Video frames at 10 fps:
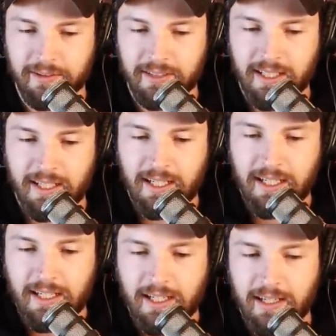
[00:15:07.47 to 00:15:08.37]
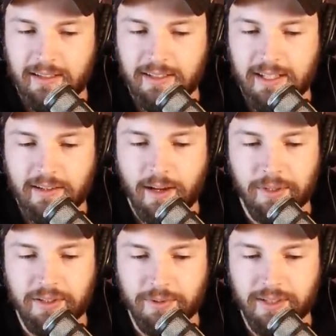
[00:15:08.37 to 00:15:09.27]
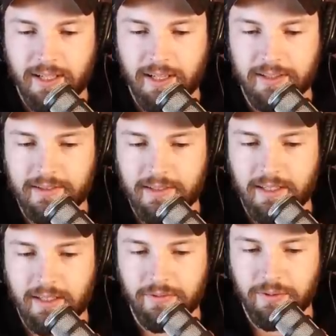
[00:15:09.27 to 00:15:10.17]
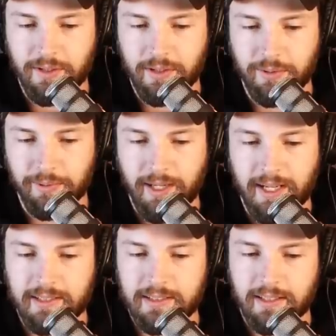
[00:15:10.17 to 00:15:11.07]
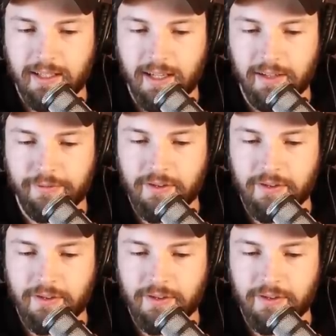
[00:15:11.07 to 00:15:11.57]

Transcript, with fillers: So uh, let's hop into it and see if you are correct.